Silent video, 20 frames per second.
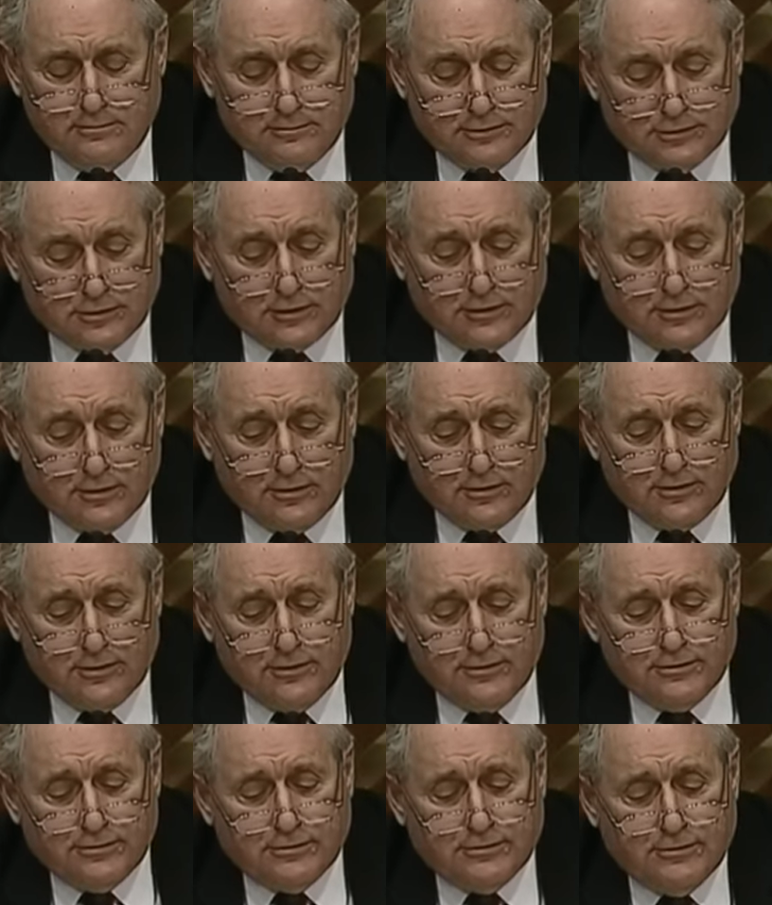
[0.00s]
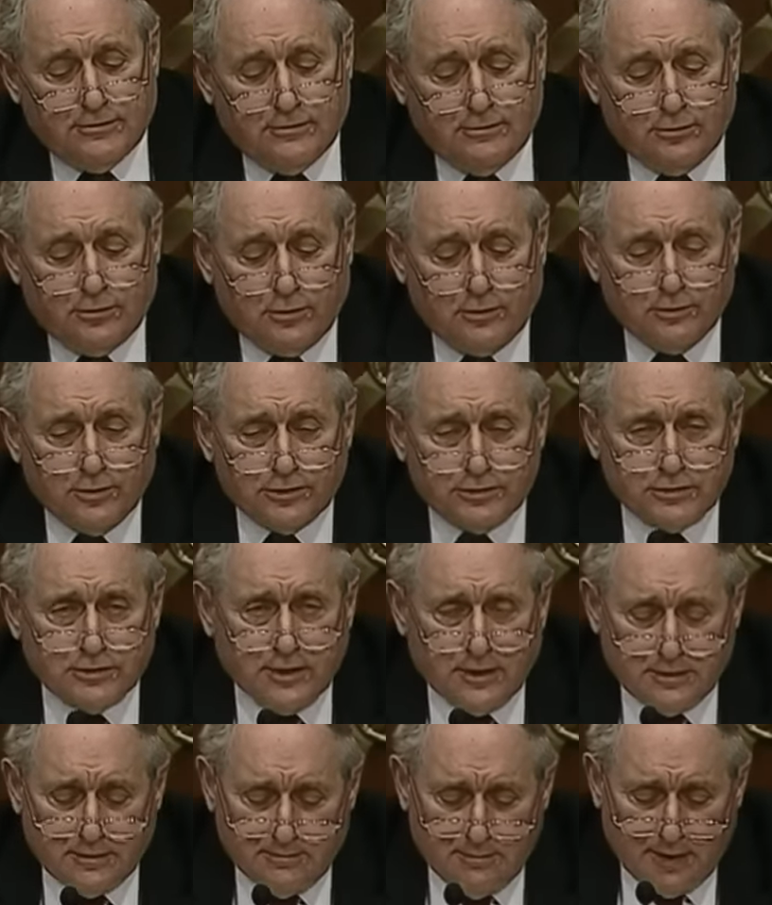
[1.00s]
securities were
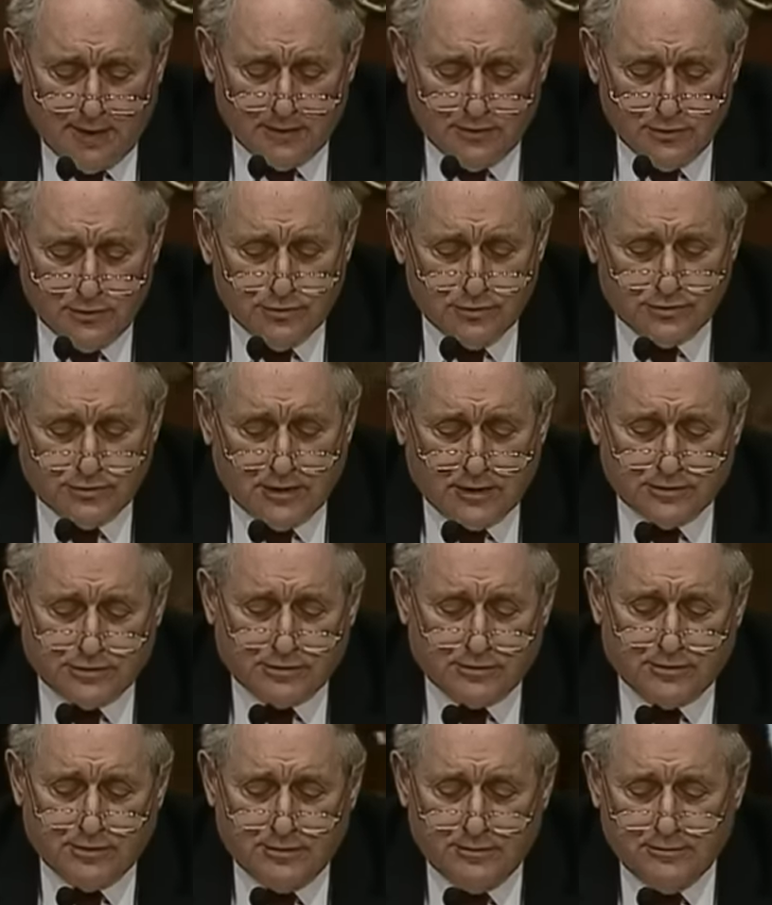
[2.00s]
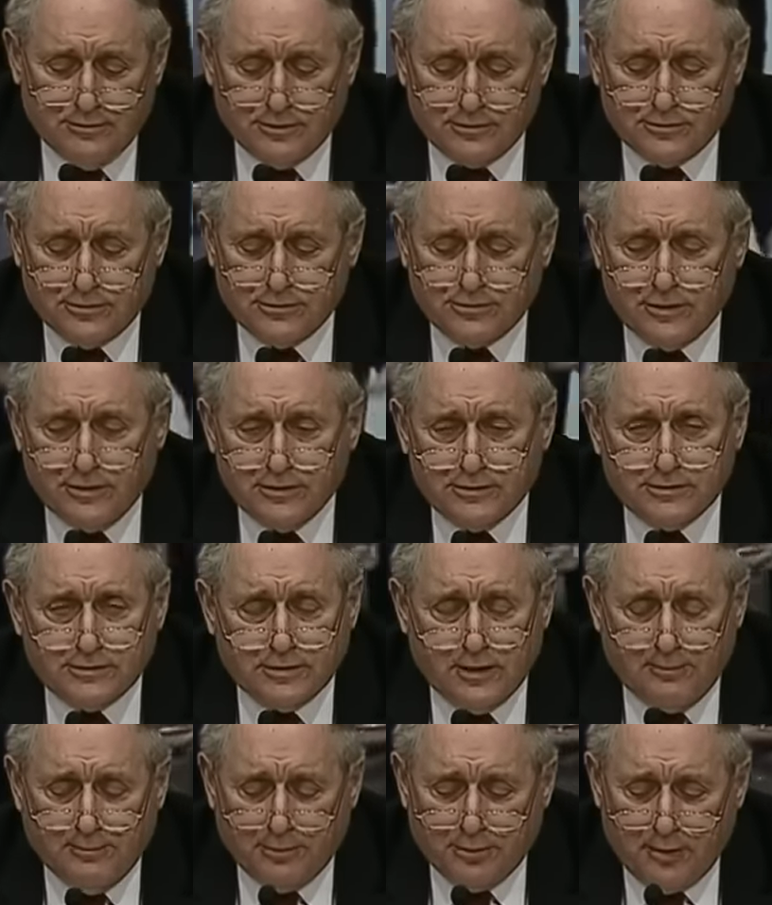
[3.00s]
originated by New Century, which was a
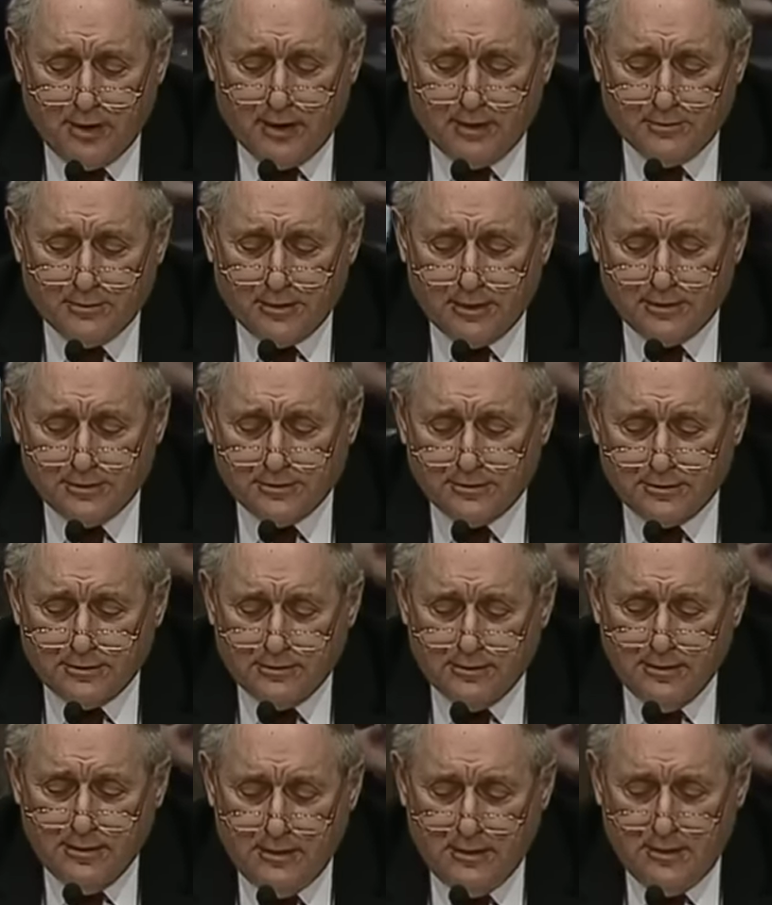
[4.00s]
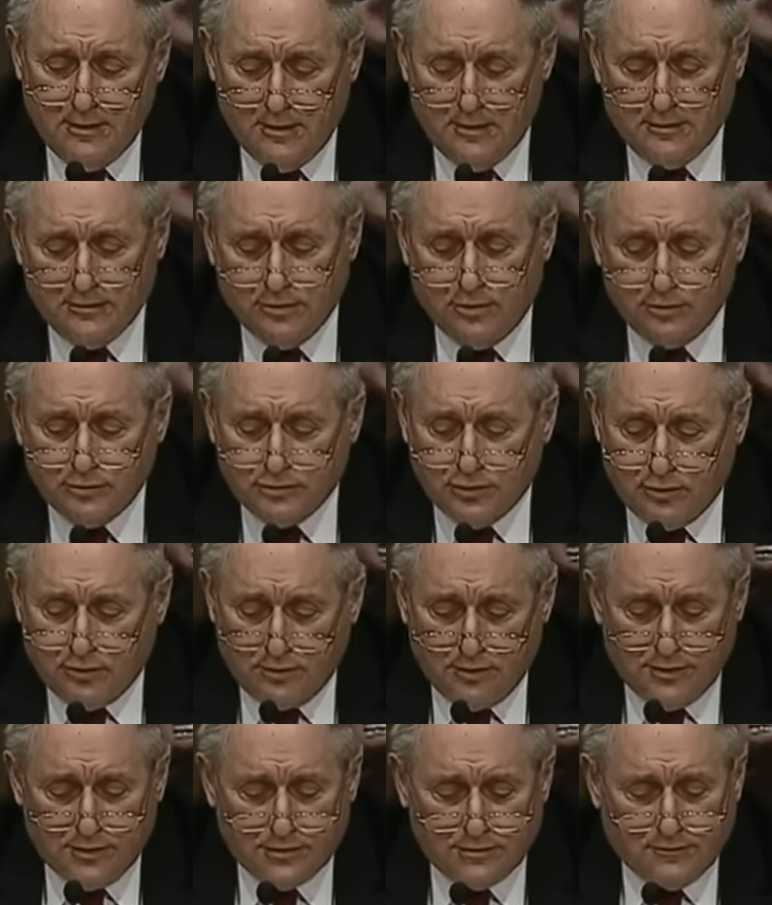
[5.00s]
subprime lender
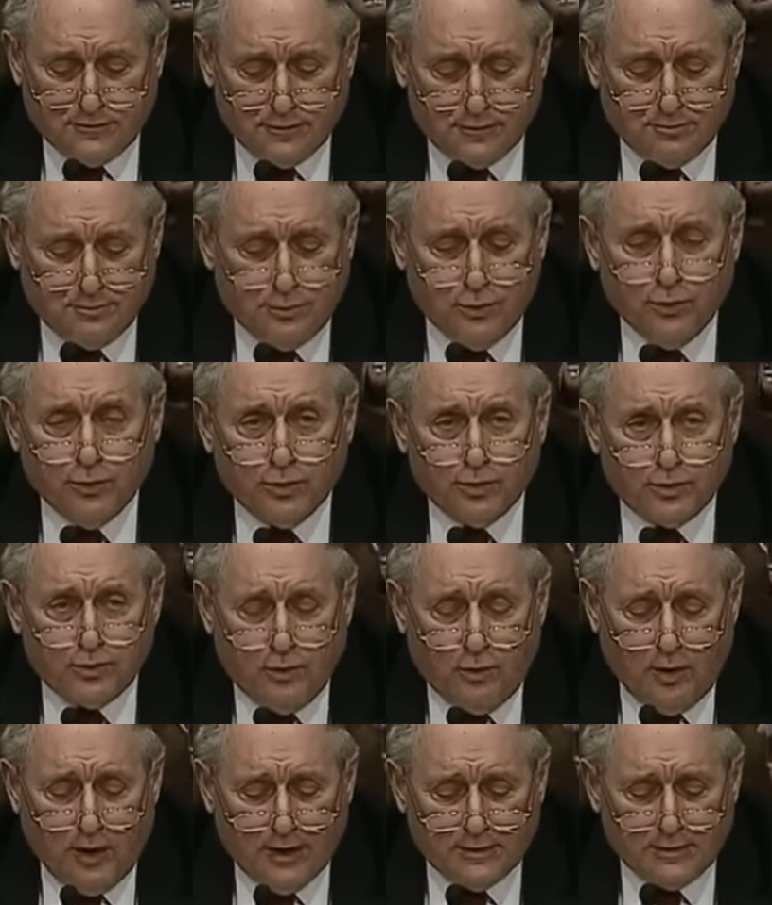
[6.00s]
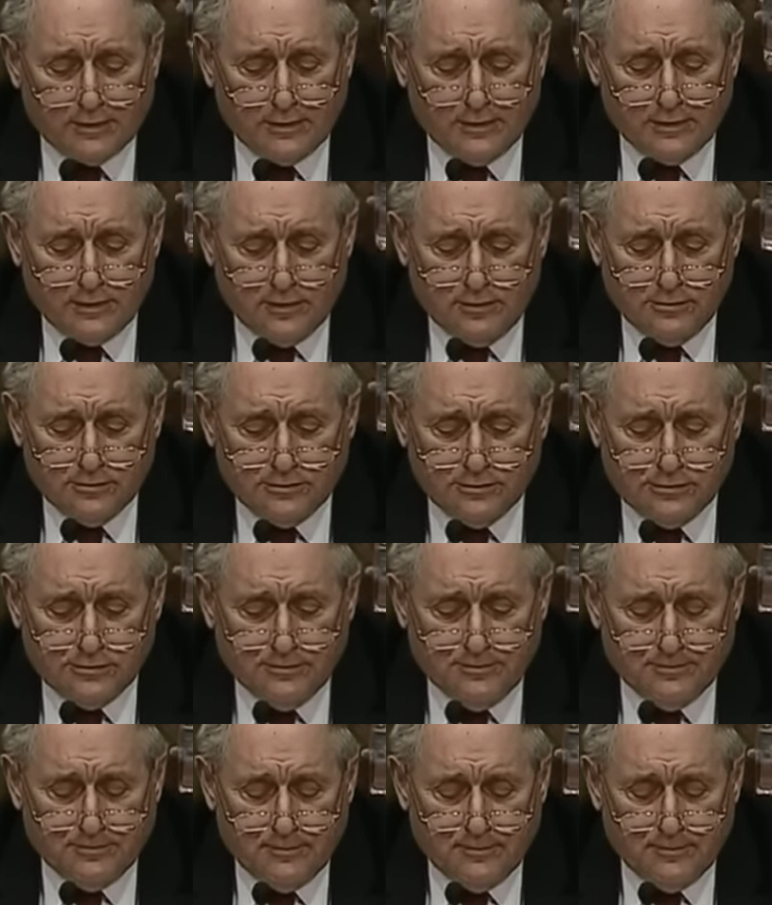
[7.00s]
notorious for poor quality loans.